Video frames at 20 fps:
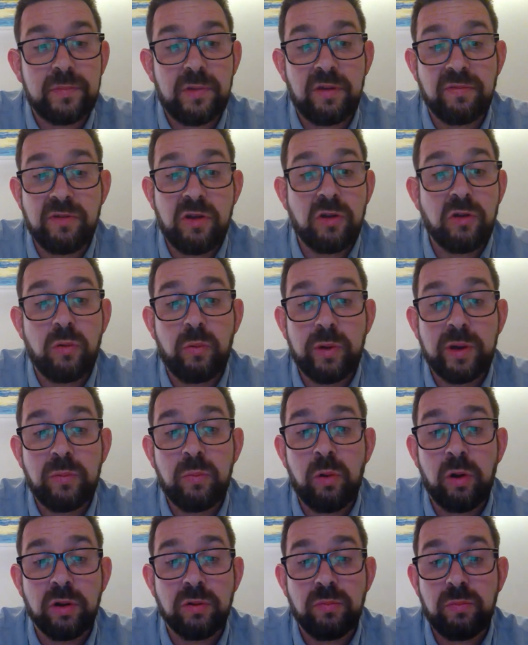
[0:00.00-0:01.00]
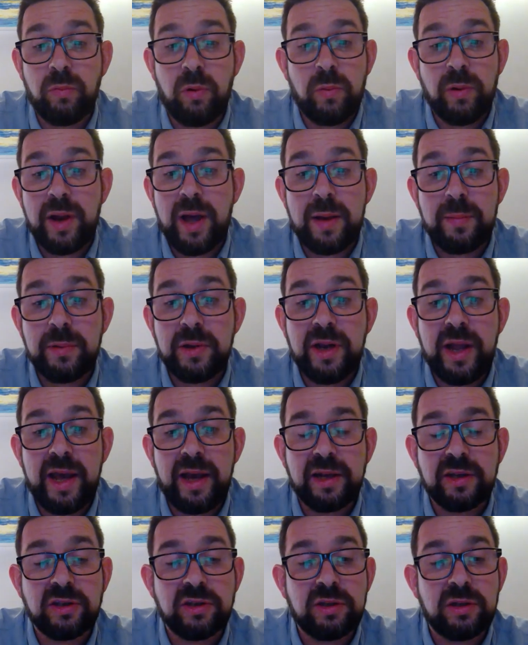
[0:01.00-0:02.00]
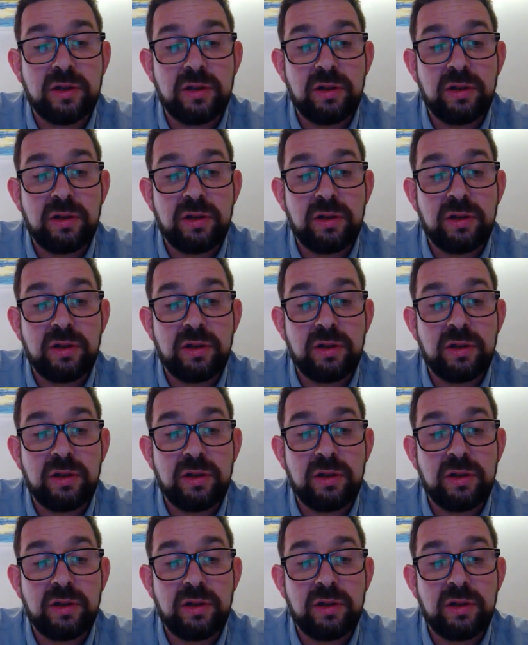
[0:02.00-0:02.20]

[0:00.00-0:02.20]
of not knowing what, what will happen next.